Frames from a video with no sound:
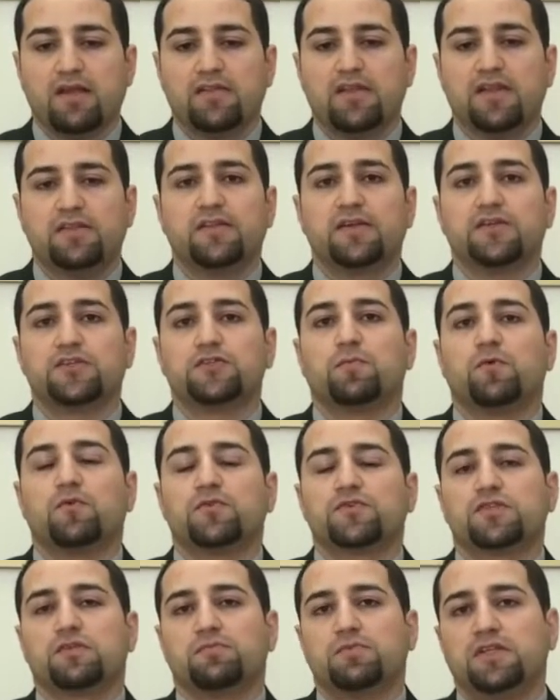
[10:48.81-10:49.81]
Then the
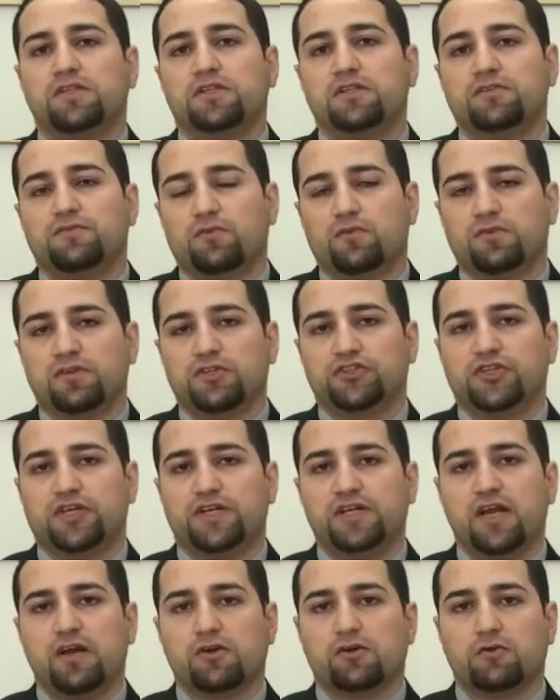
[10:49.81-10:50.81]
responsibility for the
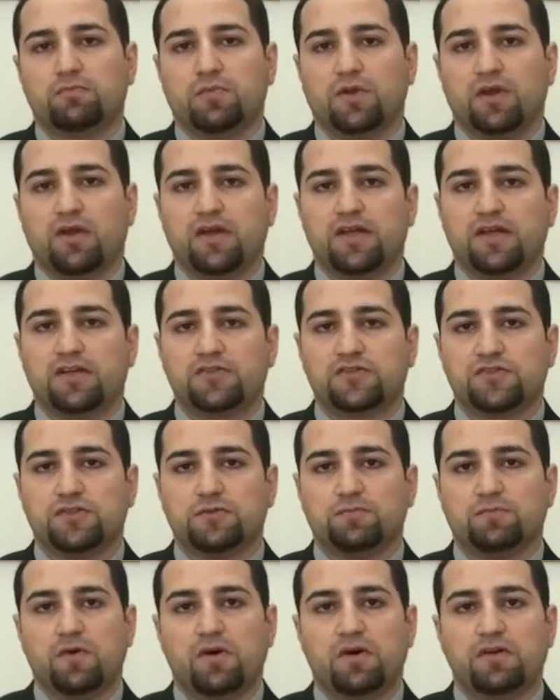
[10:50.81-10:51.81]
Sharia compliance
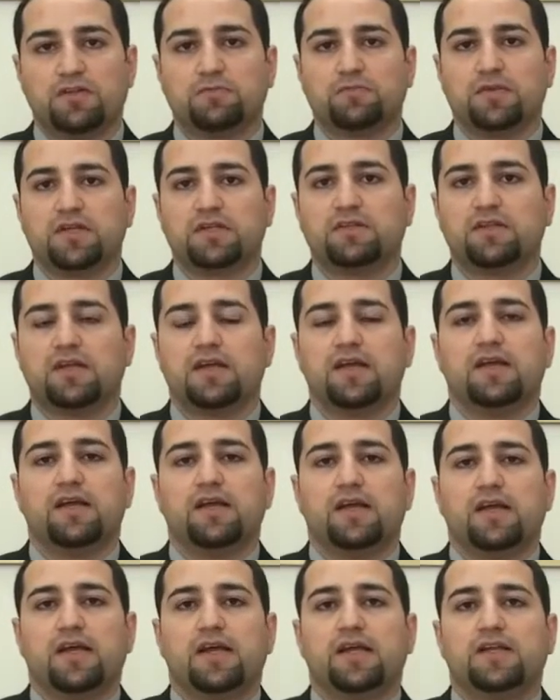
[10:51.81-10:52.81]
department
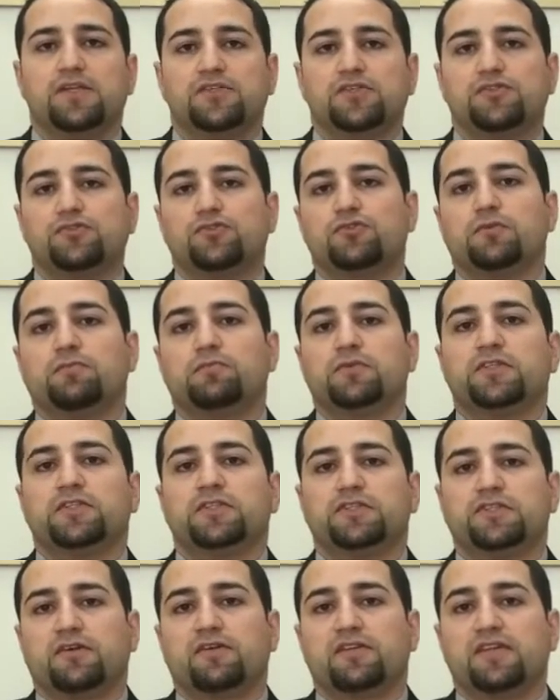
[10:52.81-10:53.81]
is to
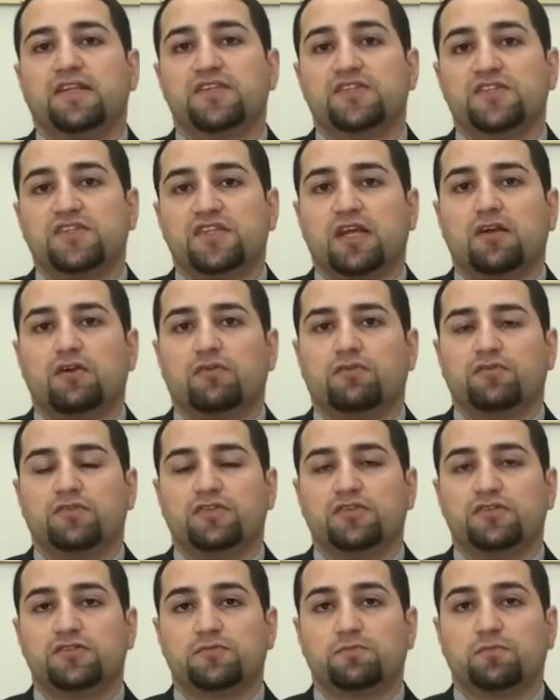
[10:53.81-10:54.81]
monitor the sale
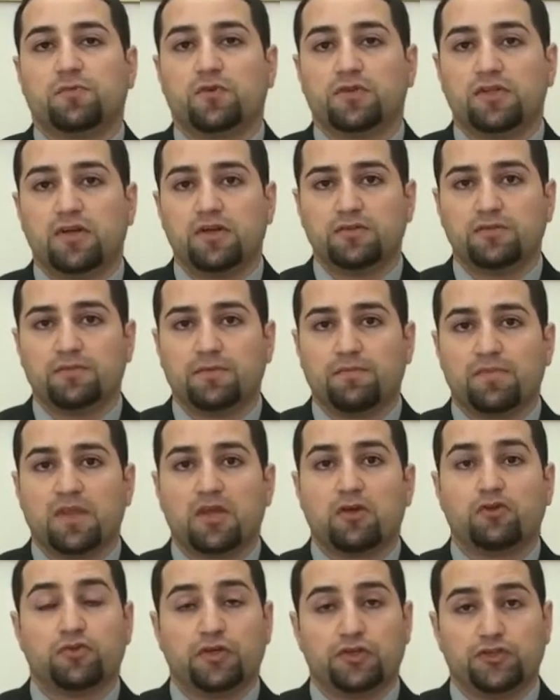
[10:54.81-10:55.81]
of this product,
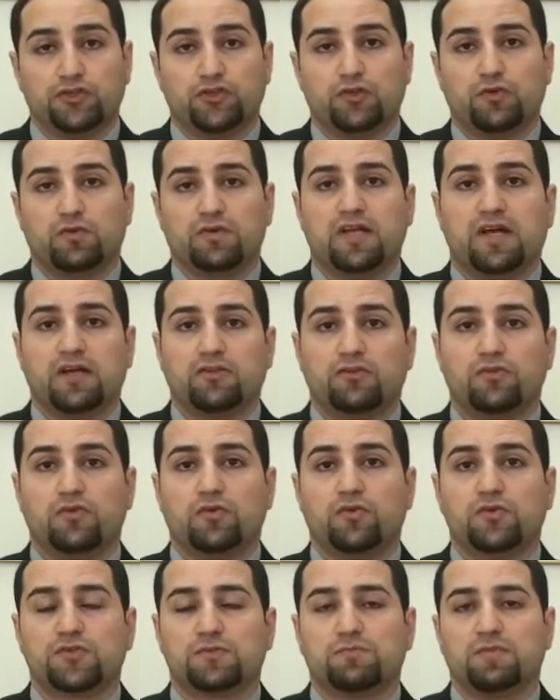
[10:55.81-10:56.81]
to ensure that
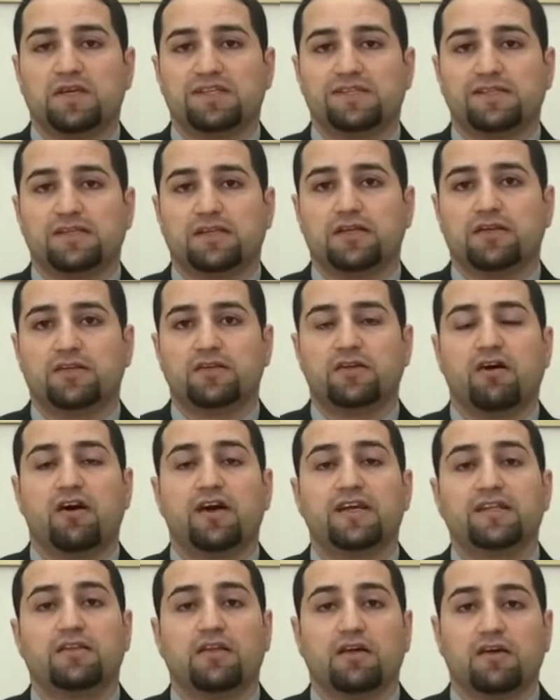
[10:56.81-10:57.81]
those basically
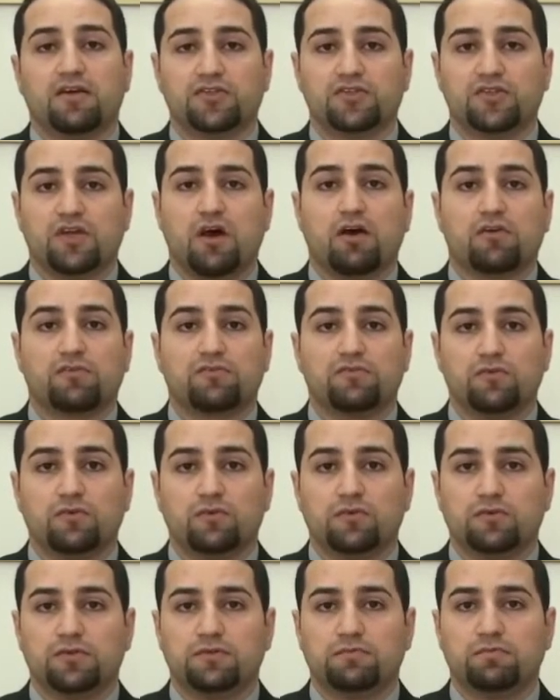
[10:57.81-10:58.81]
guidelines are
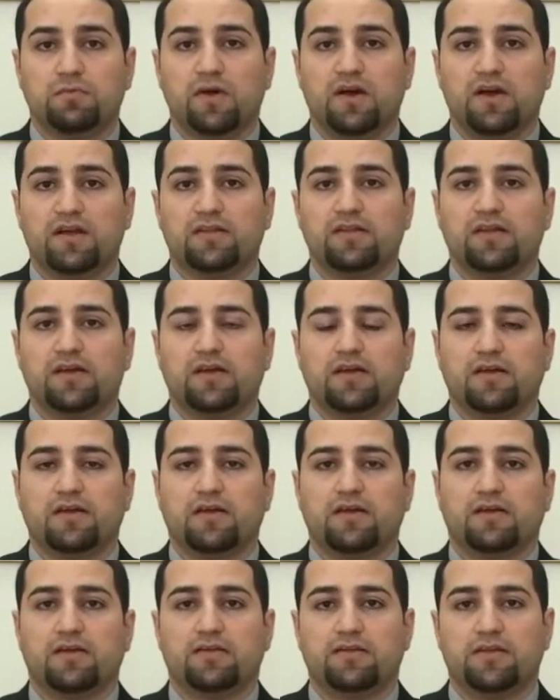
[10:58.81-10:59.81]
followed by
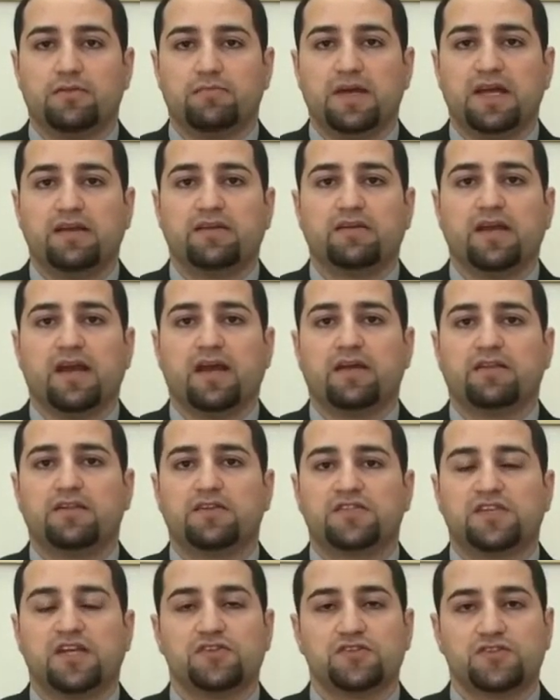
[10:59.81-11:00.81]
the bank and
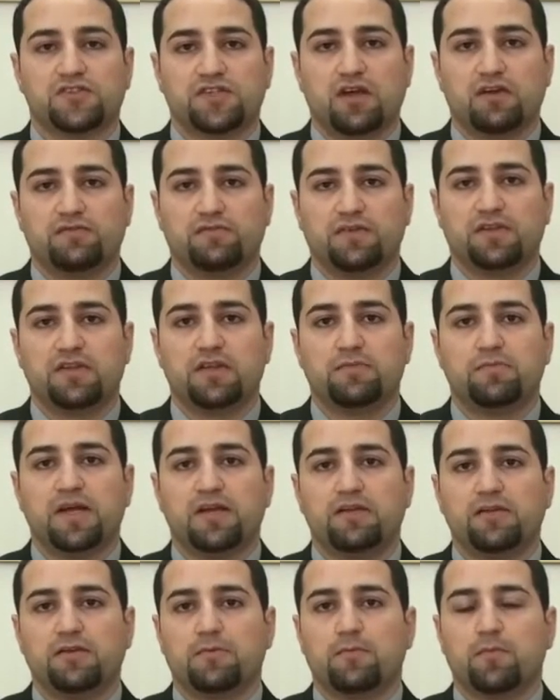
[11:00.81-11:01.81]
the sales staff in the
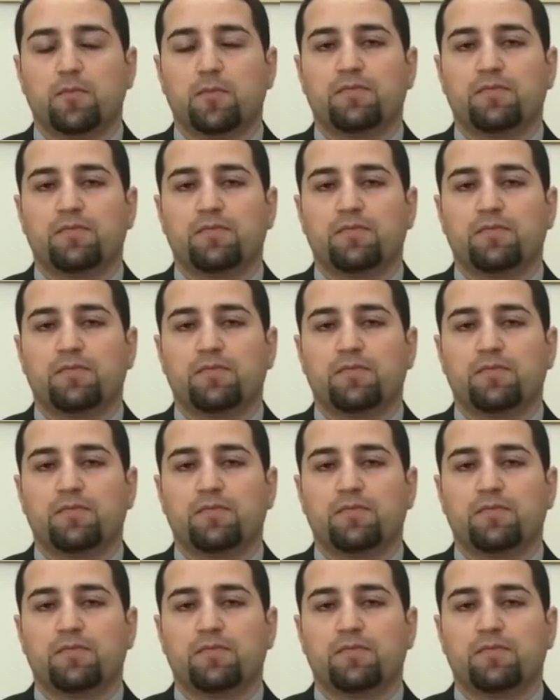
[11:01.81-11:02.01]
bank,